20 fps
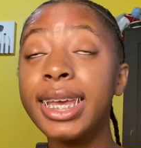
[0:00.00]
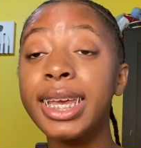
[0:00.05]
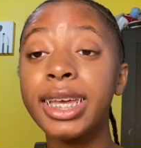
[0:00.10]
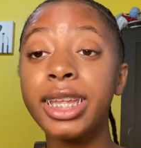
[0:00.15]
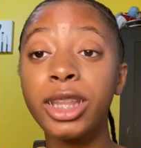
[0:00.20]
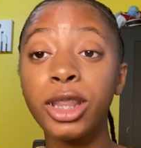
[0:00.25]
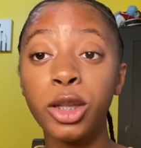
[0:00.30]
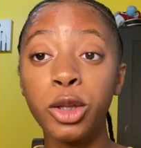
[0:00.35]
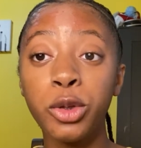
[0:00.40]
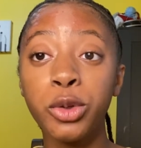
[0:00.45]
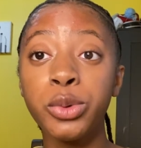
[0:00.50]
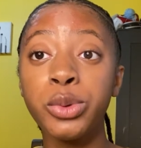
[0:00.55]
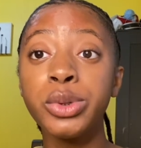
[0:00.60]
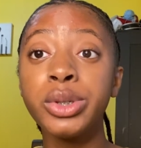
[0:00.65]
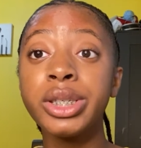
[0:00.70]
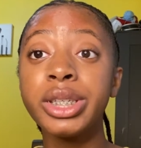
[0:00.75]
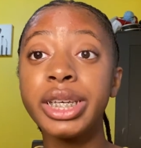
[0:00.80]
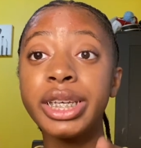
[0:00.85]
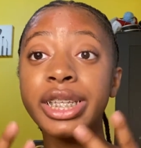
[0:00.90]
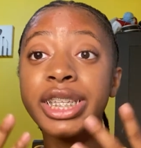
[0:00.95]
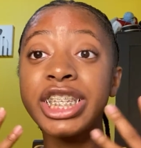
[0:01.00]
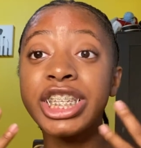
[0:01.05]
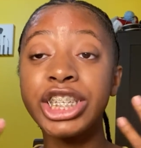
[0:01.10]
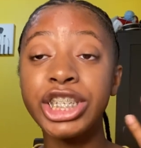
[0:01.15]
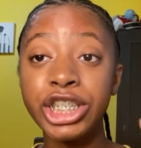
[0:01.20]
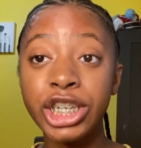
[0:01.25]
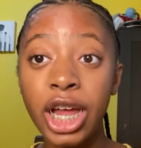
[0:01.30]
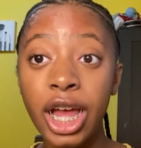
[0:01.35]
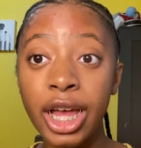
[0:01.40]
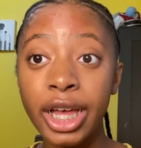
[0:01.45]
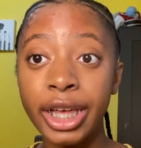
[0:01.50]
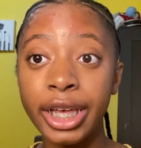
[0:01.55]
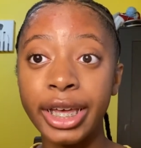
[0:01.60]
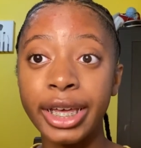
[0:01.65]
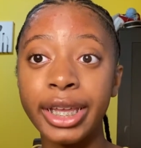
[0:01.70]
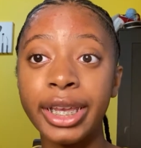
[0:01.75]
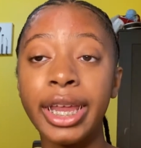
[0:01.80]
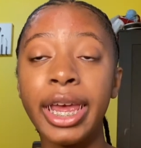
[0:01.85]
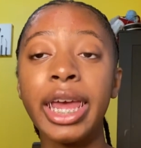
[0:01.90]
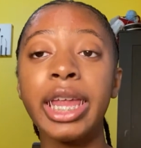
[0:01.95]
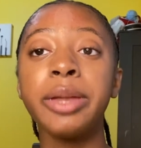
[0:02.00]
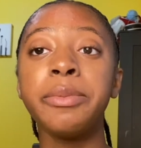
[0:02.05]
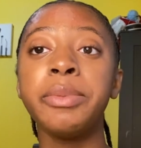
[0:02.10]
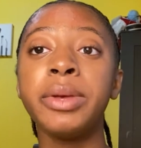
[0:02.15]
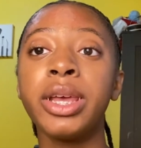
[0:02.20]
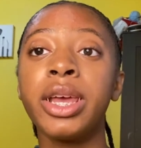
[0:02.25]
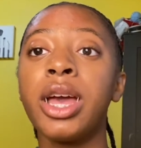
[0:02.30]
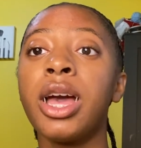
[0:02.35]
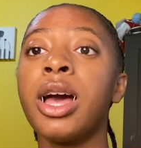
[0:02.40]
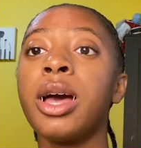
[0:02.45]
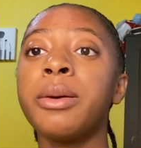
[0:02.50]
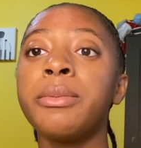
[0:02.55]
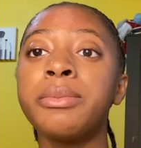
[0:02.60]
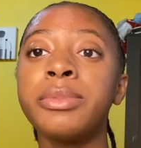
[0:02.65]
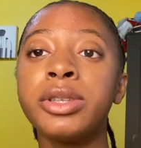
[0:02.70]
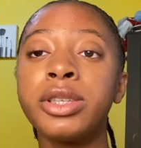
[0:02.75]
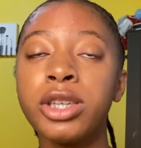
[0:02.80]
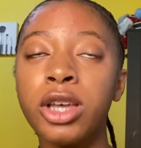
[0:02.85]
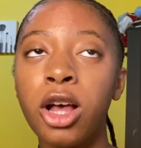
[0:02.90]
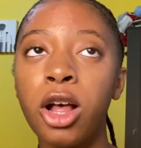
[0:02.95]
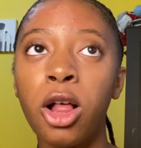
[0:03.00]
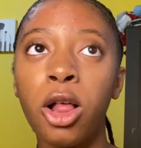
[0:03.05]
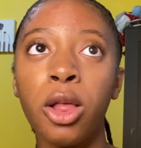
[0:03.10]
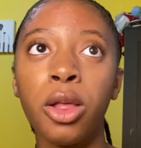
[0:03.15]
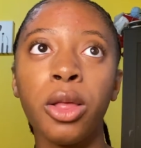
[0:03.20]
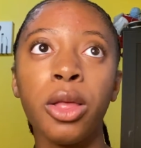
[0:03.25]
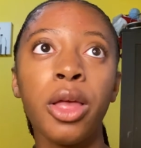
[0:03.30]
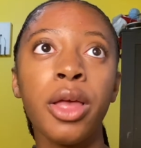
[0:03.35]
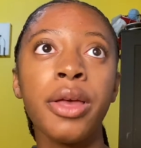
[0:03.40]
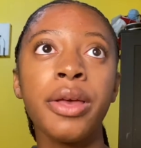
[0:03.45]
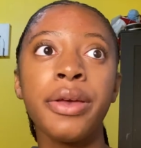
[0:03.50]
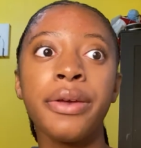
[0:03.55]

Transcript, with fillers: can lose its shine and become dull